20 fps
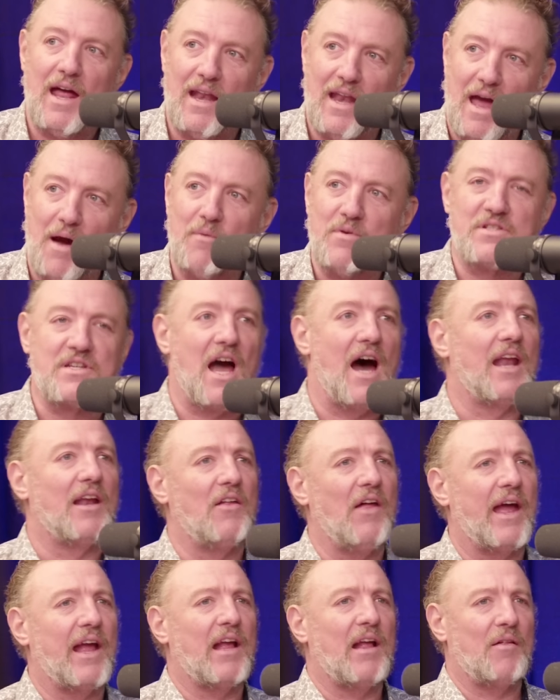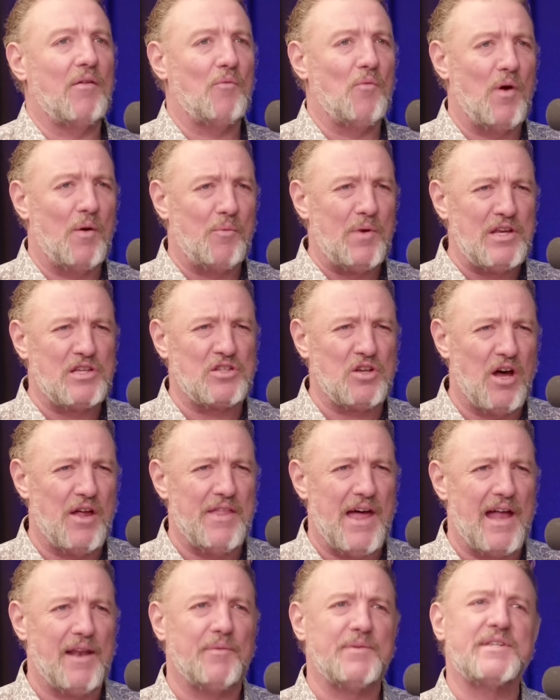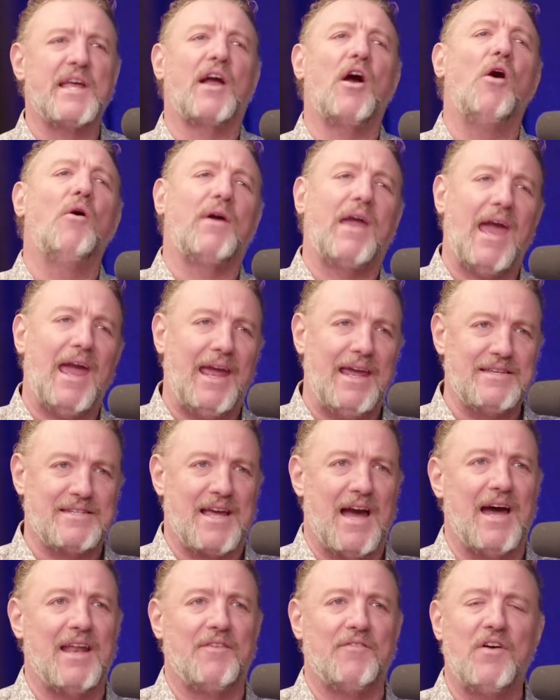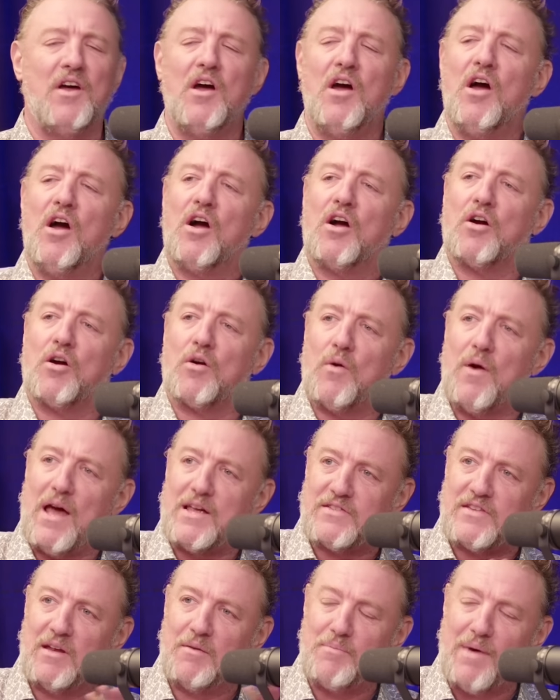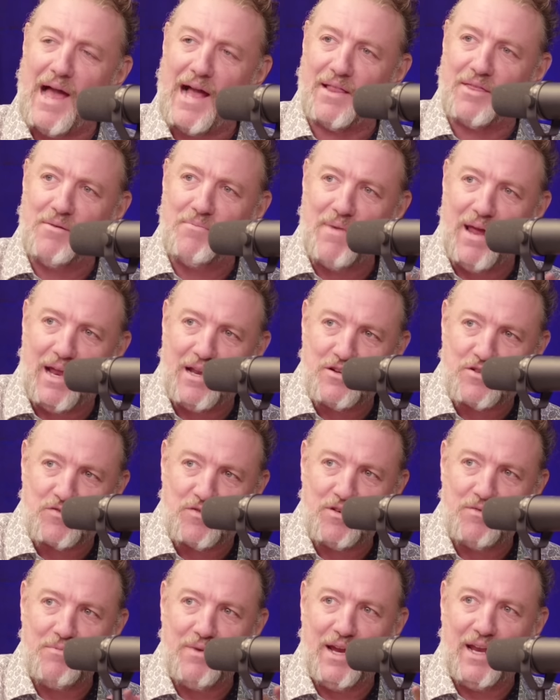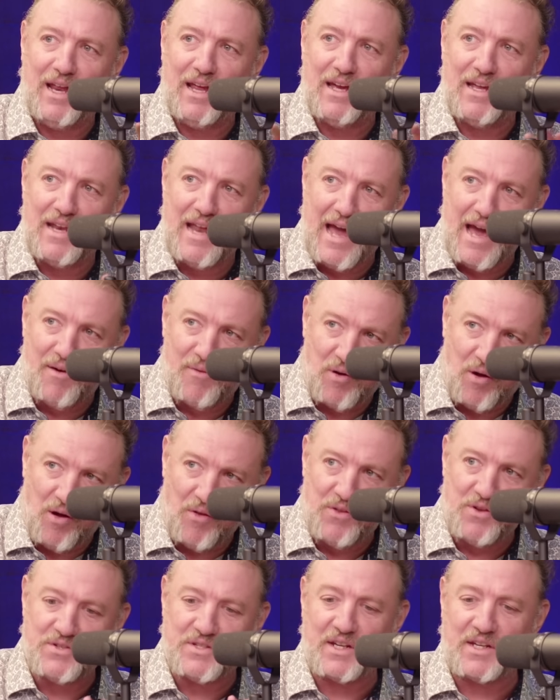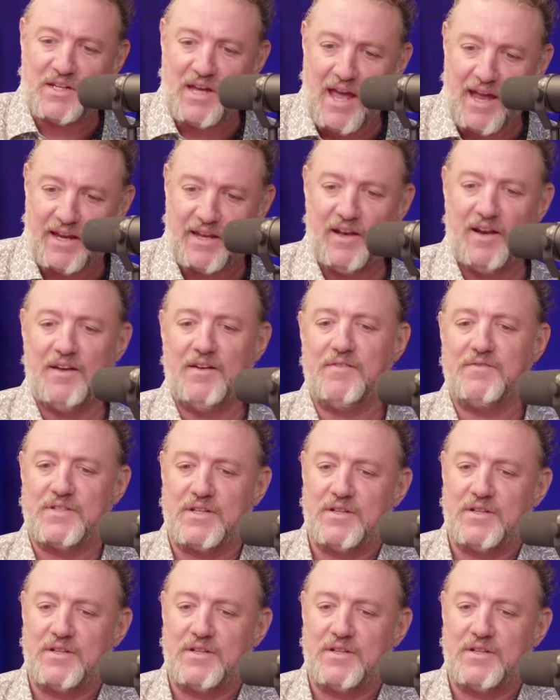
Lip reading: and that was kind of like when we saw that, it was like, okay, he's kind of caressing back the mainstream media now and all those executives.